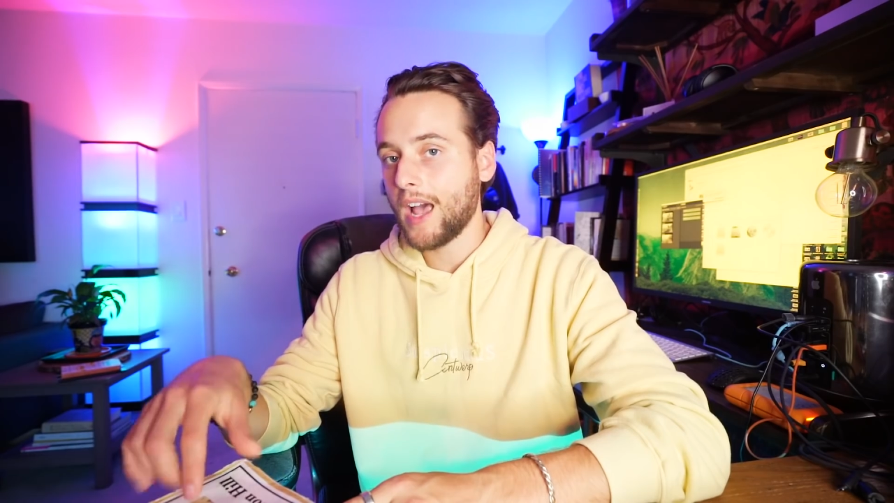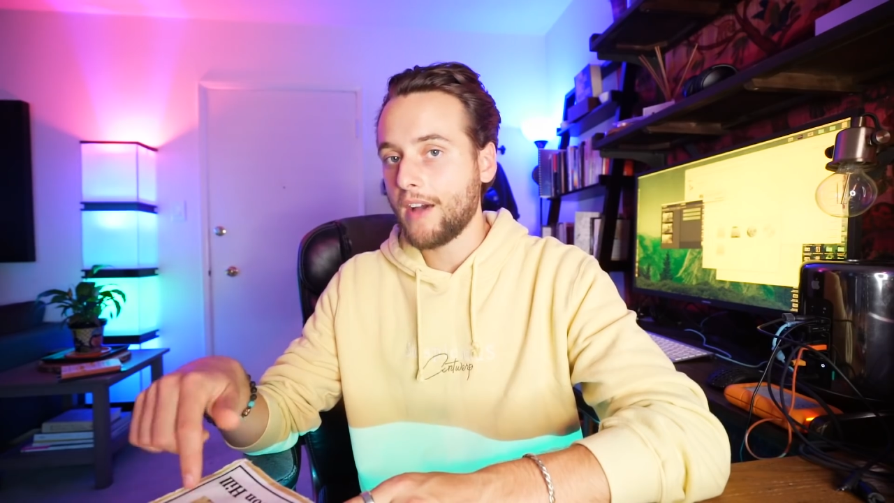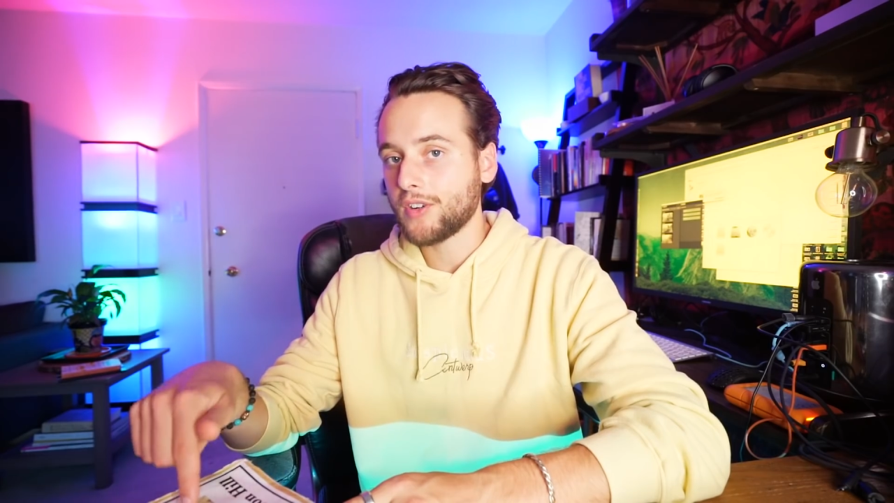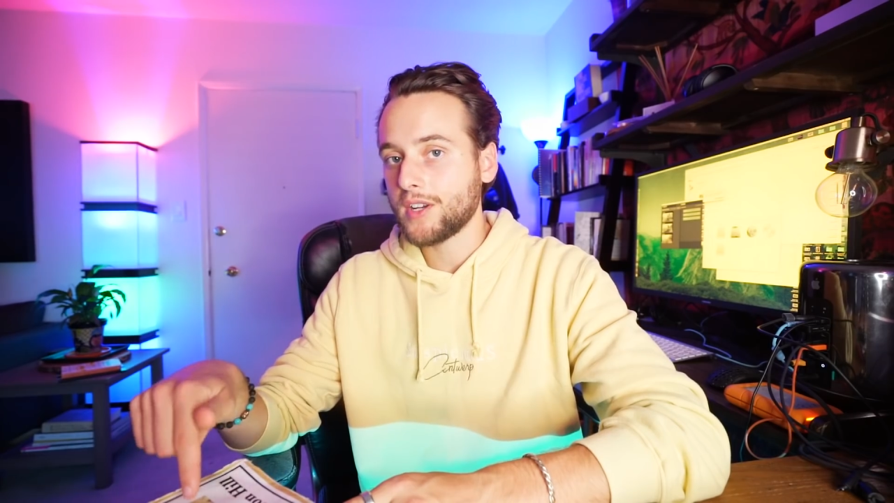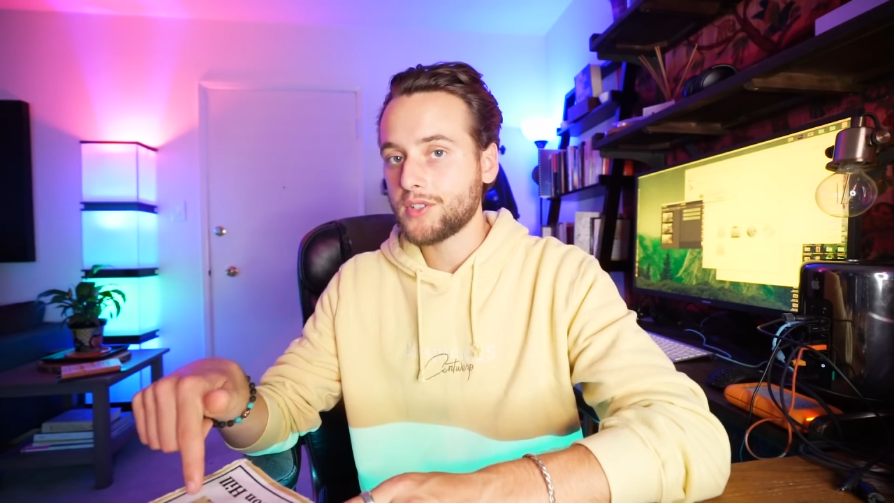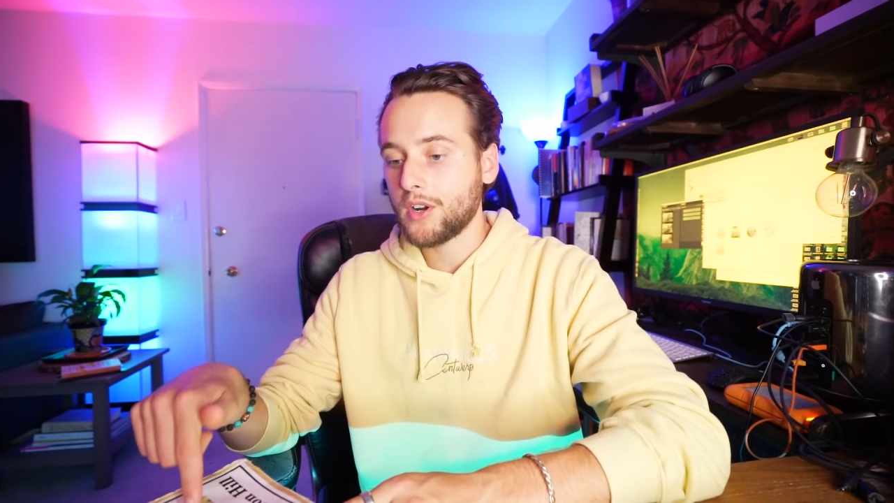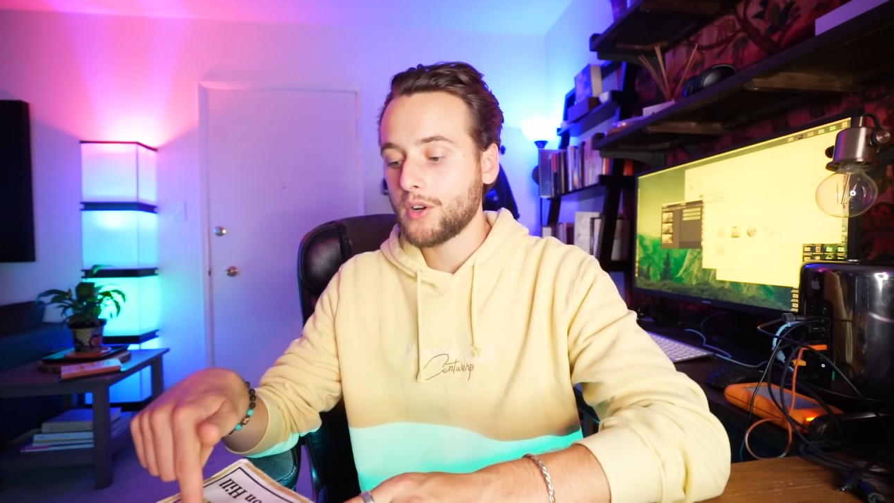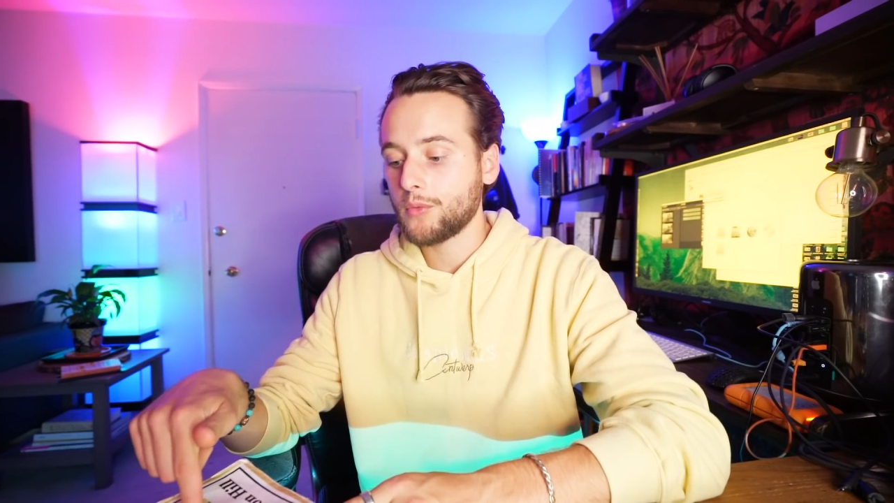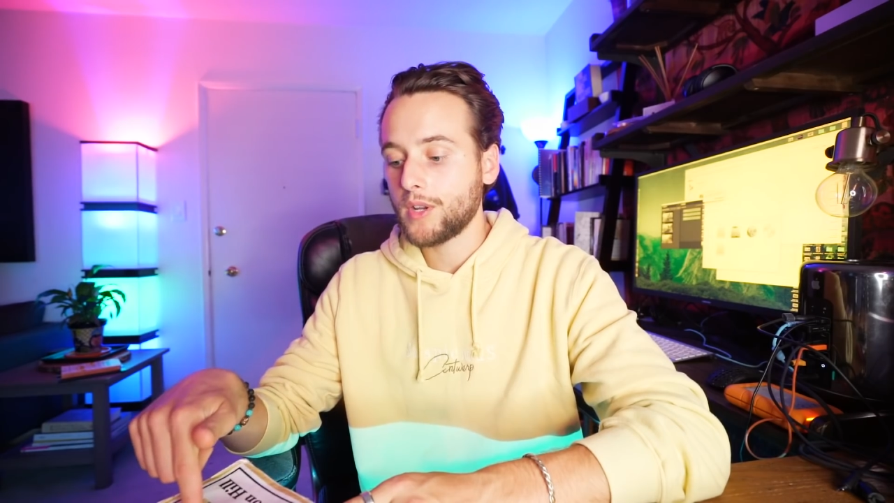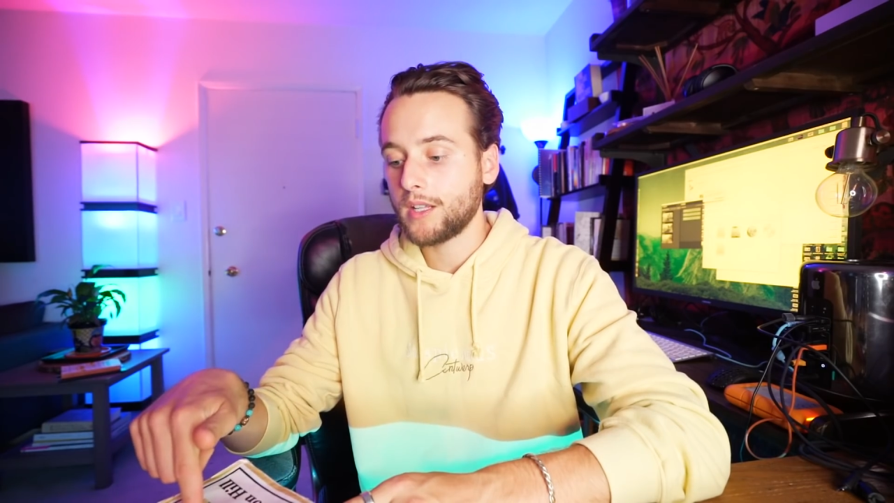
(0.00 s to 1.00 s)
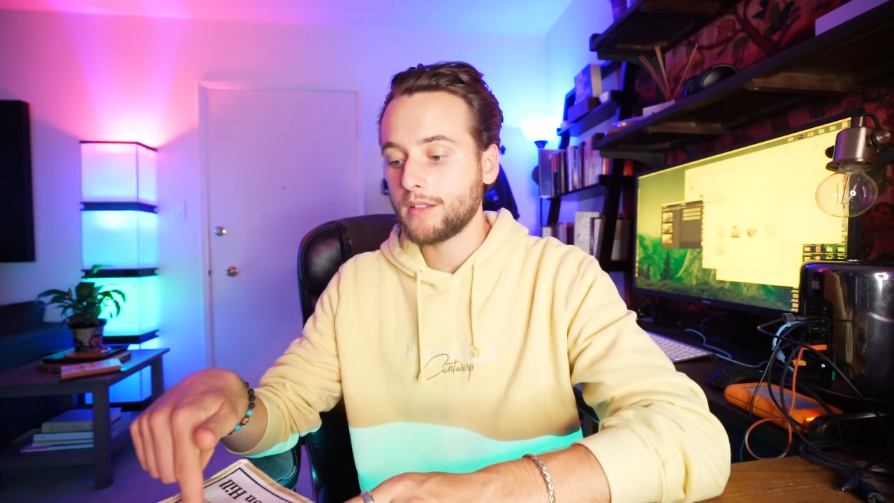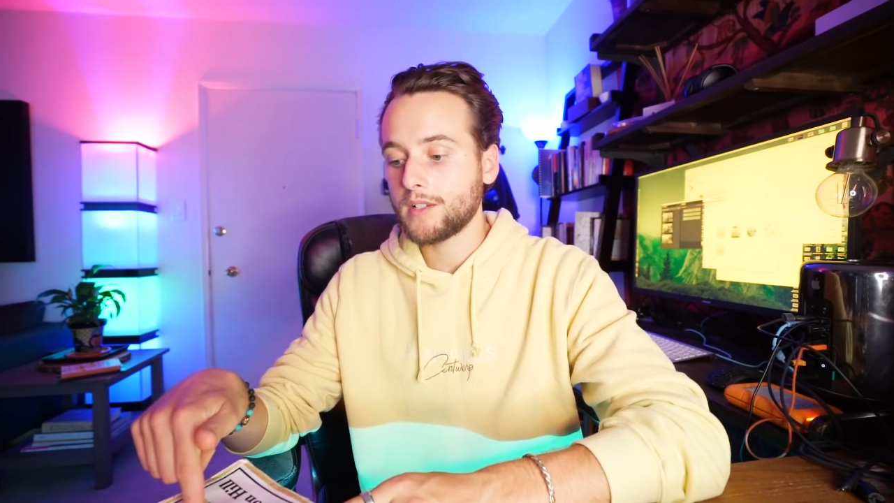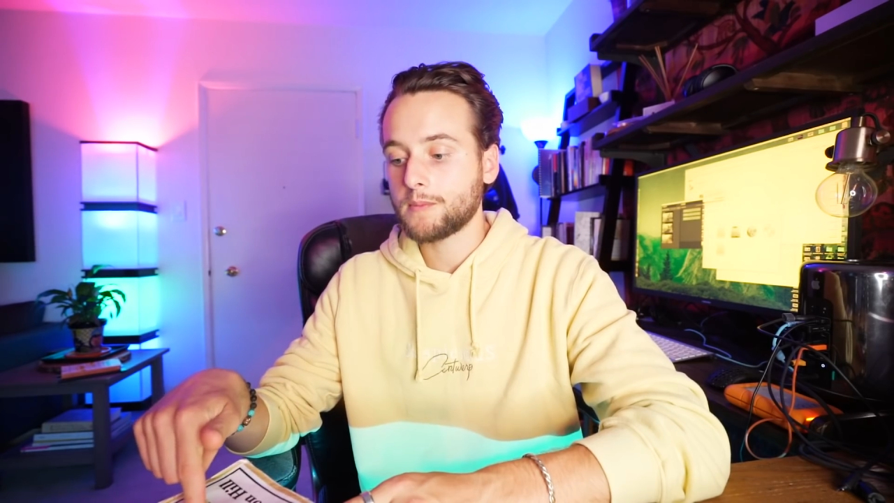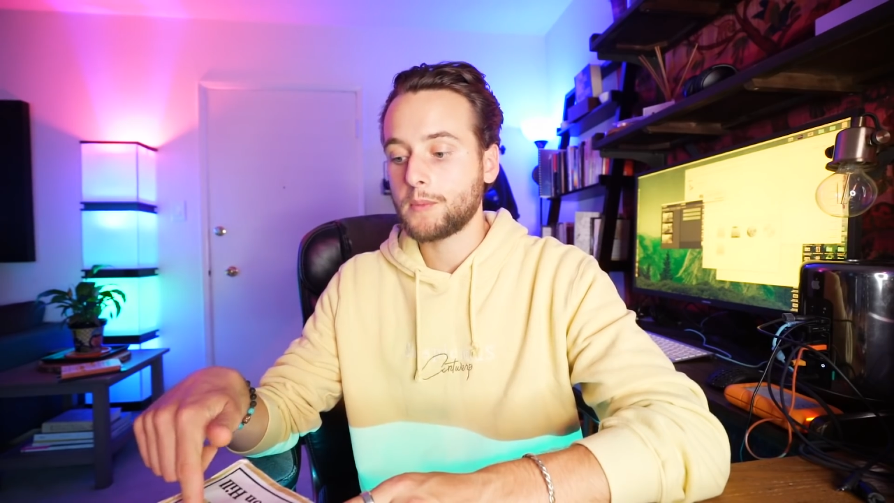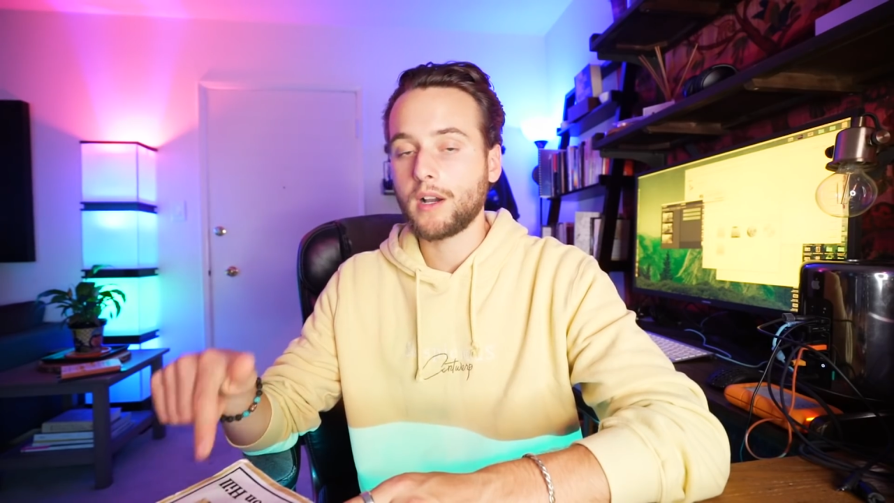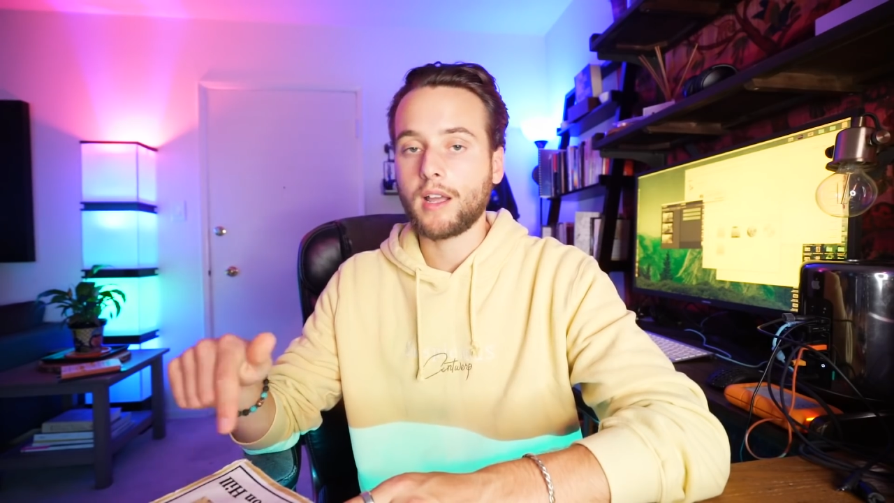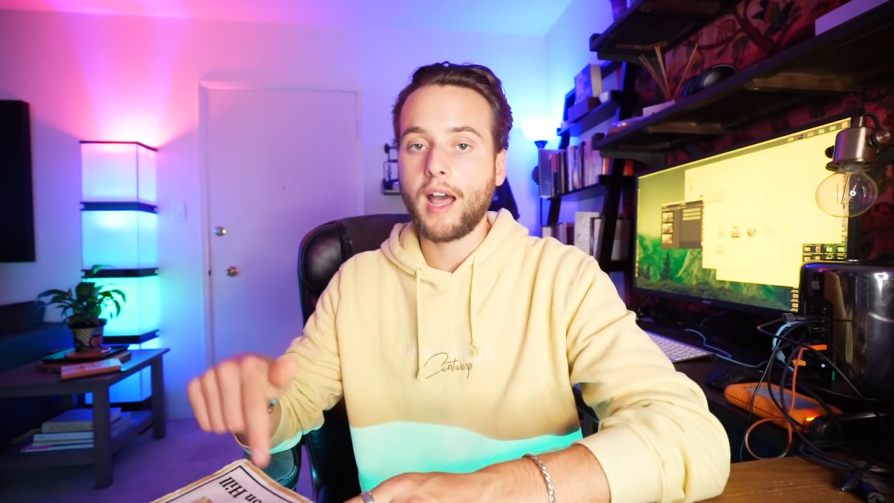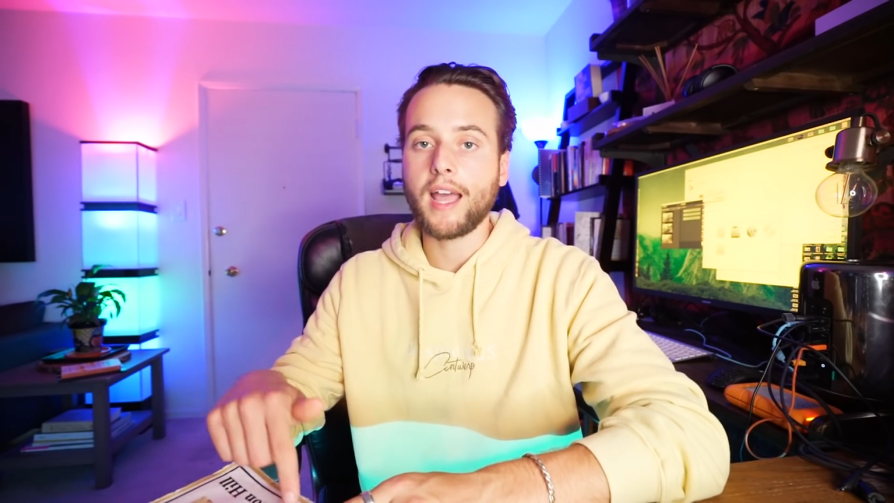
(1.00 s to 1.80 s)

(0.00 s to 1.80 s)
after I started reading this book,